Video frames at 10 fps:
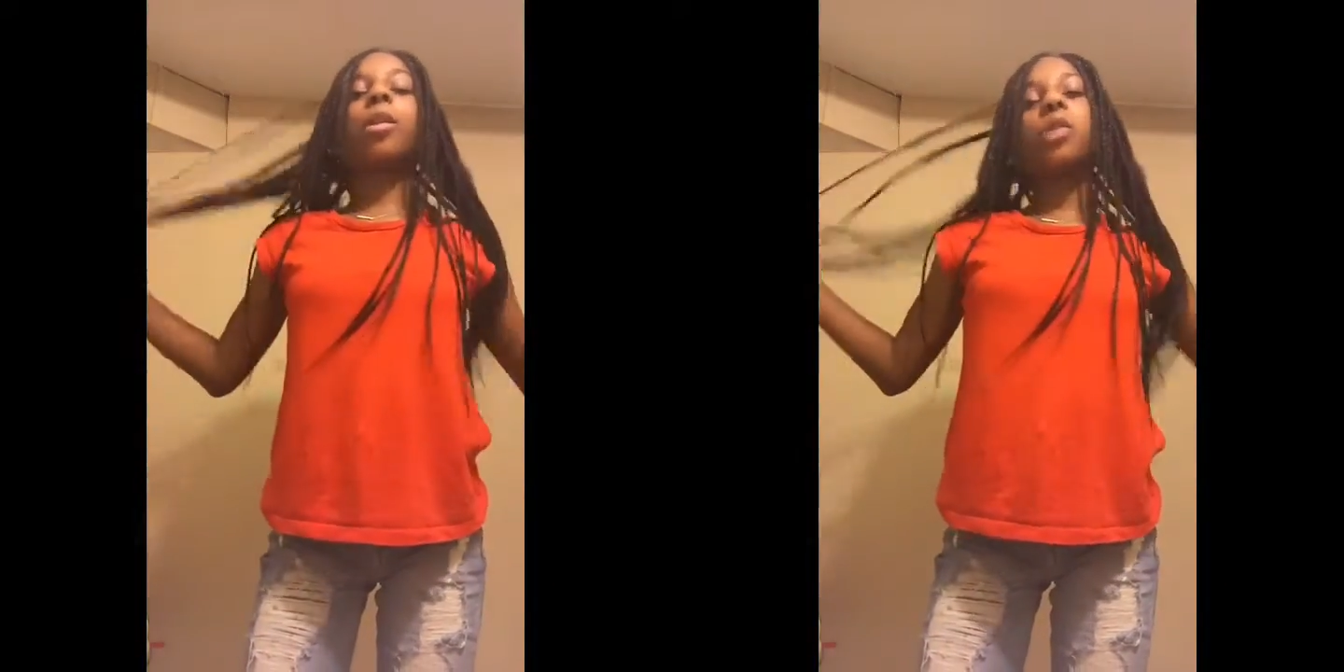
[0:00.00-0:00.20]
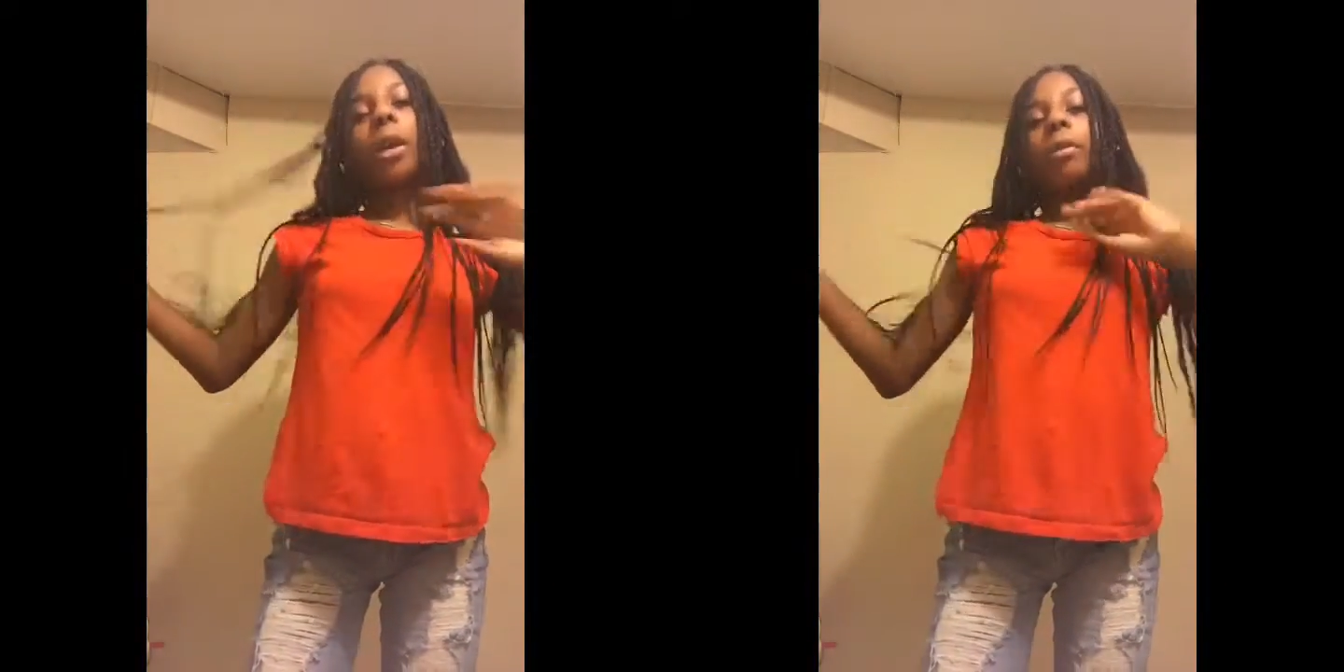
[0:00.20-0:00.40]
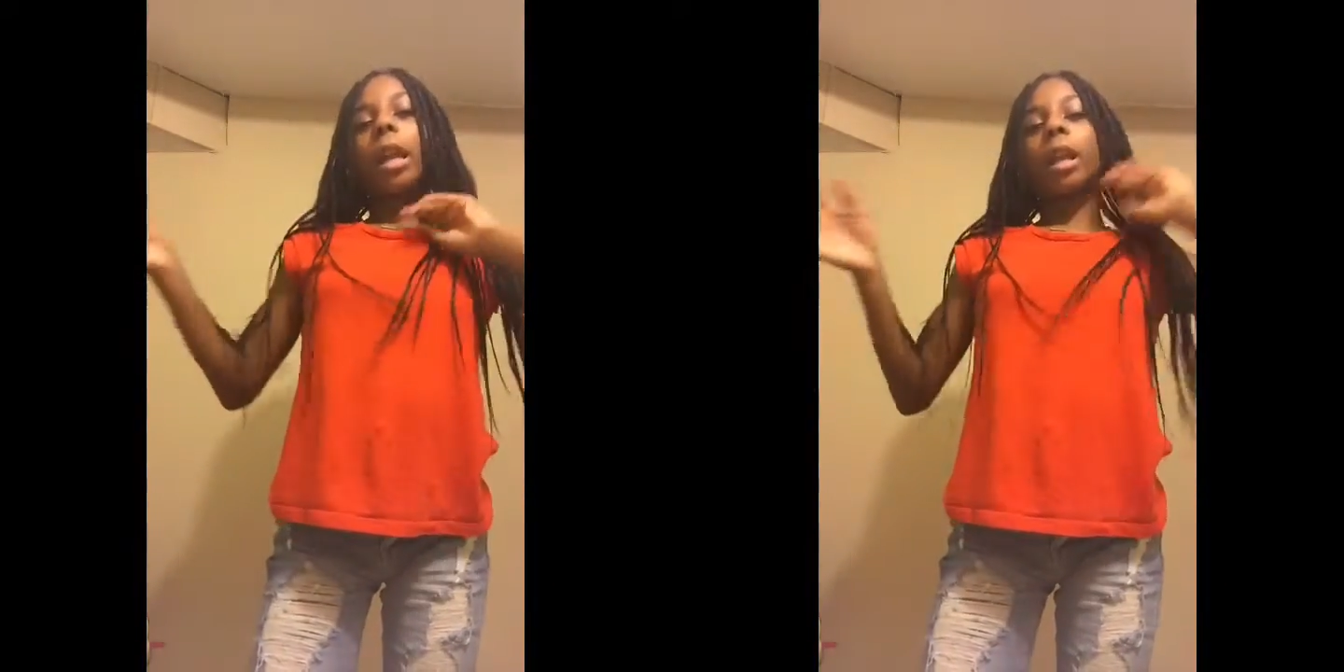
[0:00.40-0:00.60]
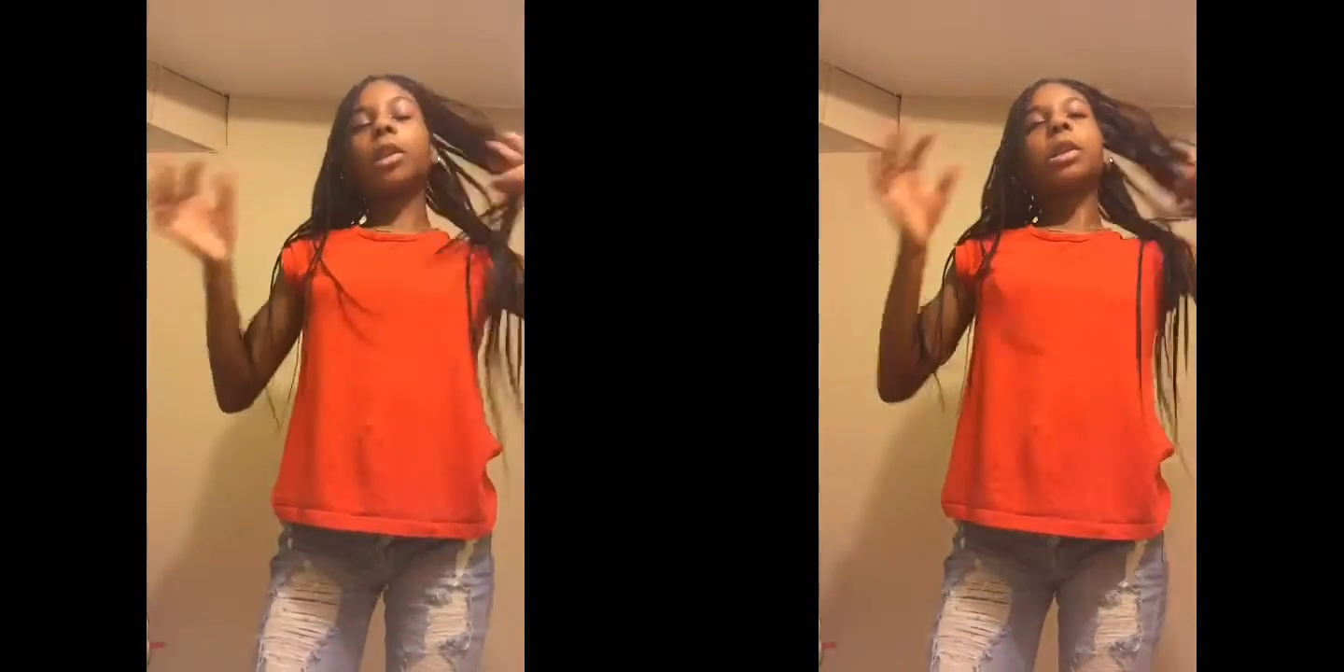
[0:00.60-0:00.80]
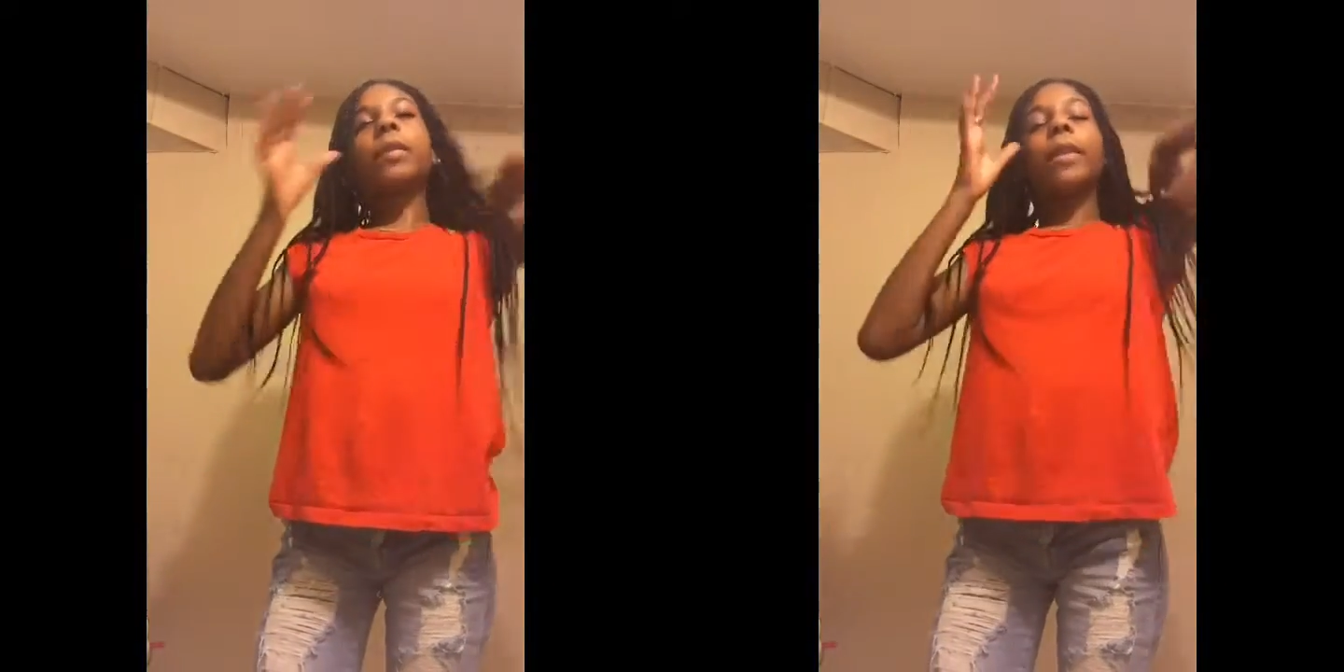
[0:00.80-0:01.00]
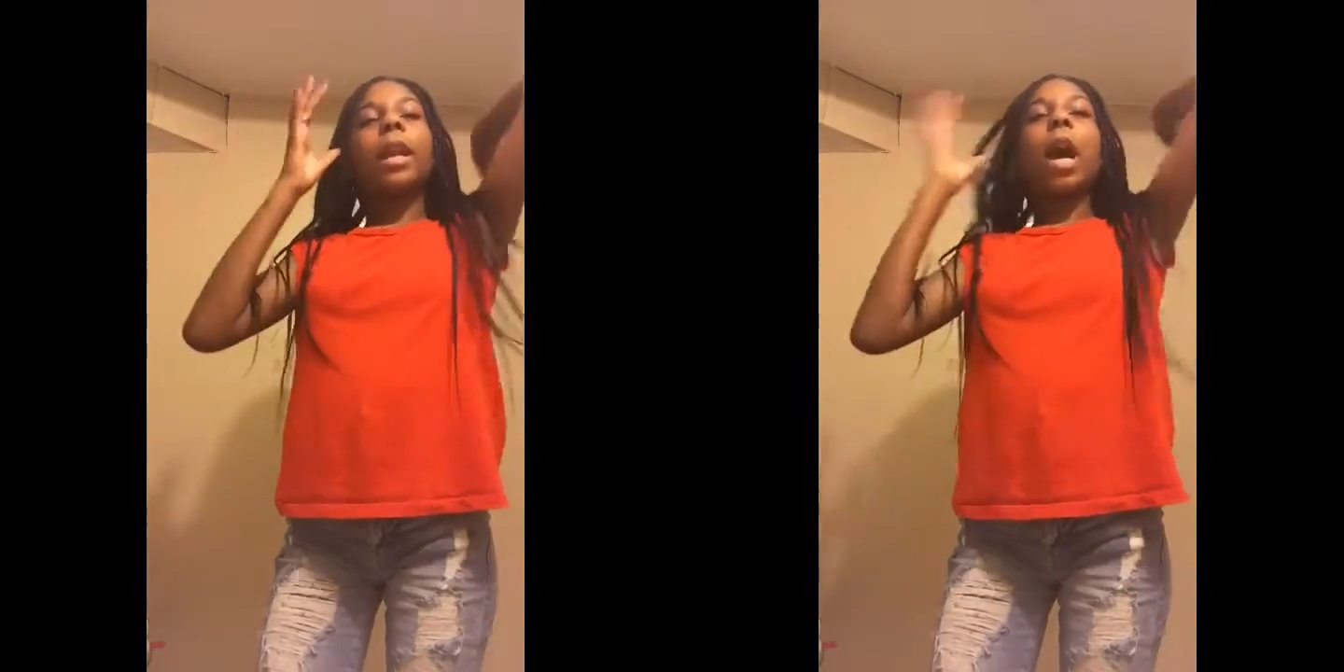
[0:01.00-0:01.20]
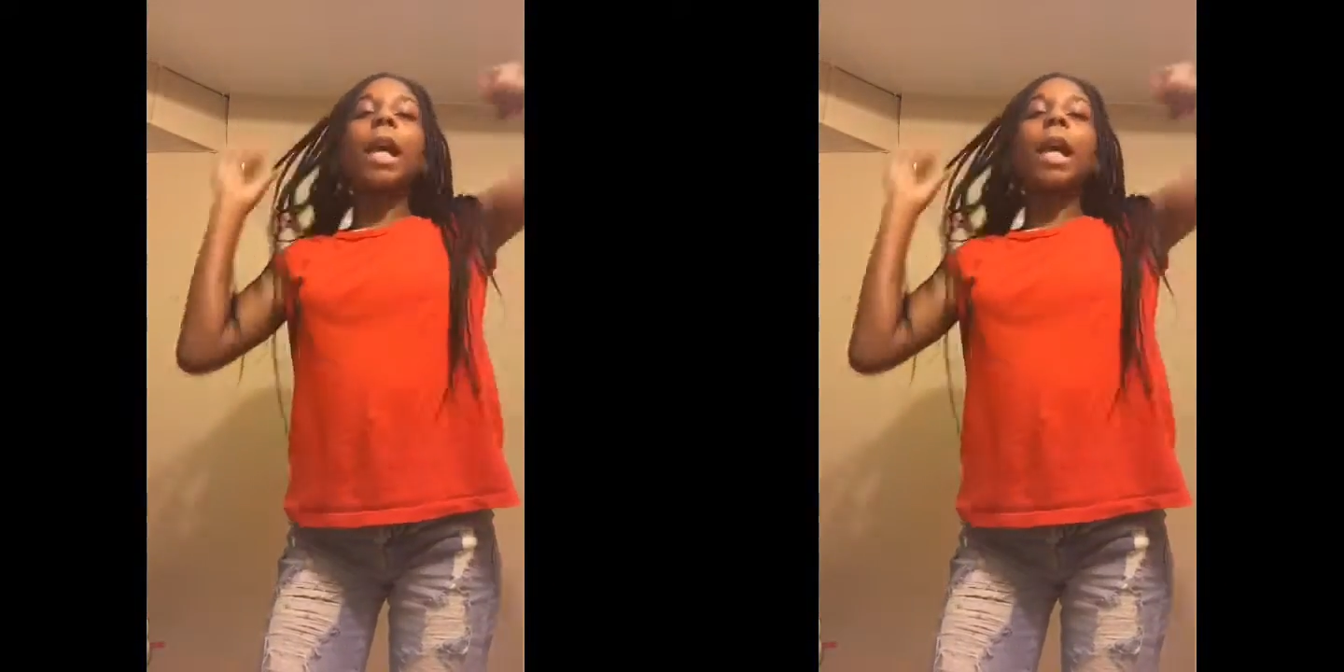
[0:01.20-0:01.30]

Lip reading: on track with another YouTube video.